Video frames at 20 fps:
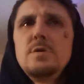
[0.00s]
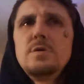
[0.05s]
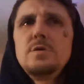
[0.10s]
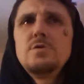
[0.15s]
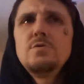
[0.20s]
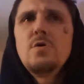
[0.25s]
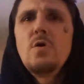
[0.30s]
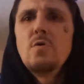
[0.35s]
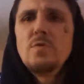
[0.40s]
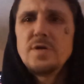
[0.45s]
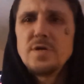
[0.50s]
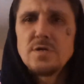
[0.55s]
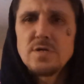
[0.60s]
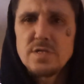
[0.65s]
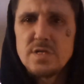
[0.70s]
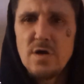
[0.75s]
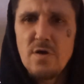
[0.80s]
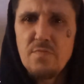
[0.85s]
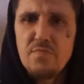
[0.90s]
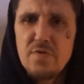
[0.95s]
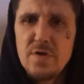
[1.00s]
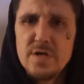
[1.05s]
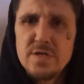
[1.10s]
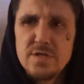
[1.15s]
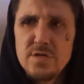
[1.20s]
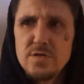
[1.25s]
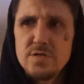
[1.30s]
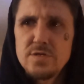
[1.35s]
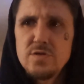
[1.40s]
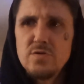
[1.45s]
You're holding yourself
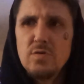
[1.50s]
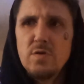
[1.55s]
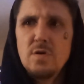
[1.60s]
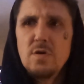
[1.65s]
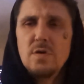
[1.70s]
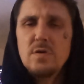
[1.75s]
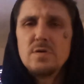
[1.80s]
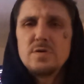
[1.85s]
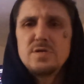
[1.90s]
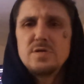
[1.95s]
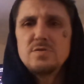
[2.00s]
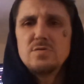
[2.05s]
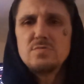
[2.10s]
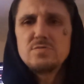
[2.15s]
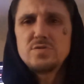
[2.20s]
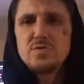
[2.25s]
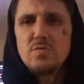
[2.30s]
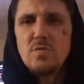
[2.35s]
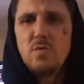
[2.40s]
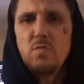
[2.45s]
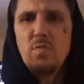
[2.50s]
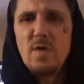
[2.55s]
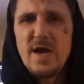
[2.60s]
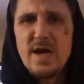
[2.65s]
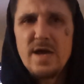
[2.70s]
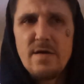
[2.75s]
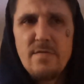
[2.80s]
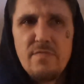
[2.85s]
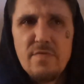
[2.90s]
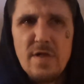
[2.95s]
prisoner to a
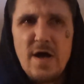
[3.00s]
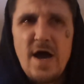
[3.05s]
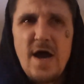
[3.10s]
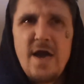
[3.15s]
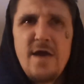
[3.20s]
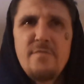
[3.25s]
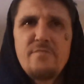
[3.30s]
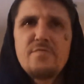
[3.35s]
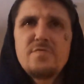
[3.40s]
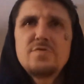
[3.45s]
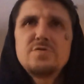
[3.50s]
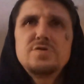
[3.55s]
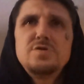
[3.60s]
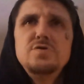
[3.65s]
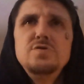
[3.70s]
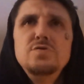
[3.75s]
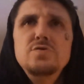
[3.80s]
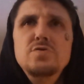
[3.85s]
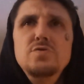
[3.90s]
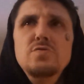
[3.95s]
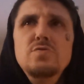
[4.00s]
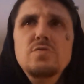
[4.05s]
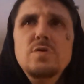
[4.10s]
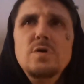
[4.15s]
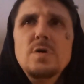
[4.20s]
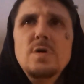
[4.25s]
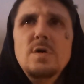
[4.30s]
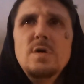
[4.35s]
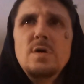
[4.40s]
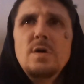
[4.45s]
way of life, or to
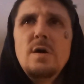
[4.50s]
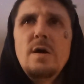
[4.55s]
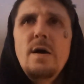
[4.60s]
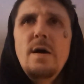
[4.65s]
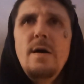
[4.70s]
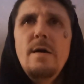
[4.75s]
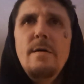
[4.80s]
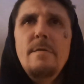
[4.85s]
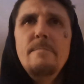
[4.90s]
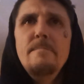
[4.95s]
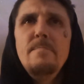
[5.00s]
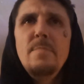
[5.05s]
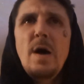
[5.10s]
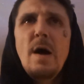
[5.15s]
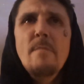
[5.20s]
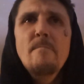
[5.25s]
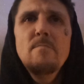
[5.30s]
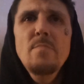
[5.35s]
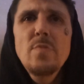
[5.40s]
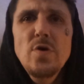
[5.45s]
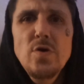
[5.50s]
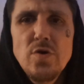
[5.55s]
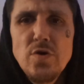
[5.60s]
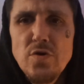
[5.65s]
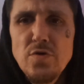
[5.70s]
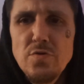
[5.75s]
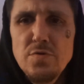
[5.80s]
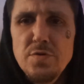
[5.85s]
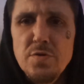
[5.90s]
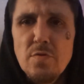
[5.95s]
a
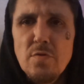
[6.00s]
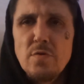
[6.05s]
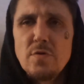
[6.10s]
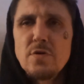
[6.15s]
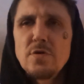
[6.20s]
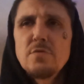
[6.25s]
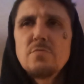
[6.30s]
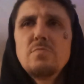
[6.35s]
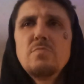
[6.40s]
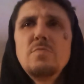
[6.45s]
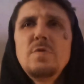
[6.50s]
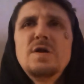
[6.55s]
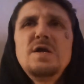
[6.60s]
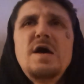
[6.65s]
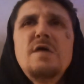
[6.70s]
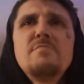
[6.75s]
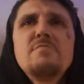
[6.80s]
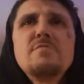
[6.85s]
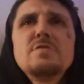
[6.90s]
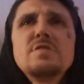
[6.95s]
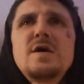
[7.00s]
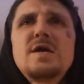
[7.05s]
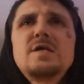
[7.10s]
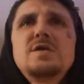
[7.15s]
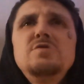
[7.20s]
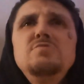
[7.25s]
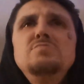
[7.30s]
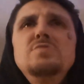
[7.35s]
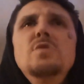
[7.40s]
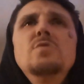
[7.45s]
mood or whatever. Like
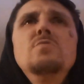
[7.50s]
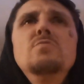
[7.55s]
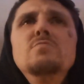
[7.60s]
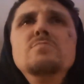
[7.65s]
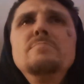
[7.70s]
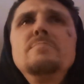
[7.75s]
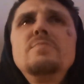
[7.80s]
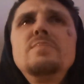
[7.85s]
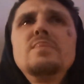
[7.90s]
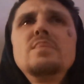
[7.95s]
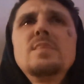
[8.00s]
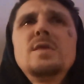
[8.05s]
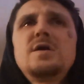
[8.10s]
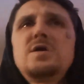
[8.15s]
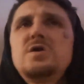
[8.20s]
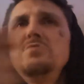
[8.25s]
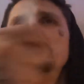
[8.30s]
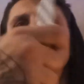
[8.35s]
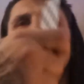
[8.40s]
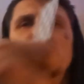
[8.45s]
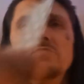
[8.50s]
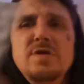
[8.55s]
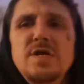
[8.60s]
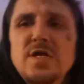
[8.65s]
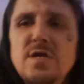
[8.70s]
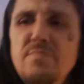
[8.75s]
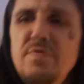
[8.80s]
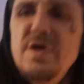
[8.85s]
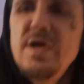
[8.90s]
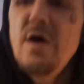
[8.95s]
you don't need
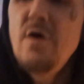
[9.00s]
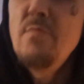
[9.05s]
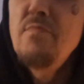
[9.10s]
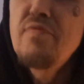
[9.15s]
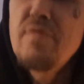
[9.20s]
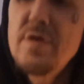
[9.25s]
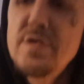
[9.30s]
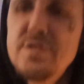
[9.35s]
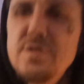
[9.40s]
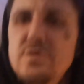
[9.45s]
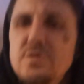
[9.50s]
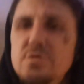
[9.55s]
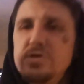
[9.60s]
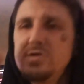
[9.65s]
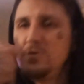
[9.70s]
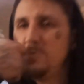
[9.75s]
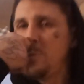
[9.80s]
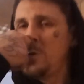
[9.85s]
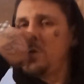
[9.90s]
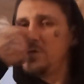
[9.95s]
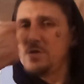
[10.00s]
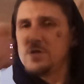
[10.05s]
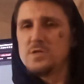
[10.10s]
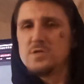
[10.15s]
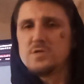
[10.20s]
to be held prisoner to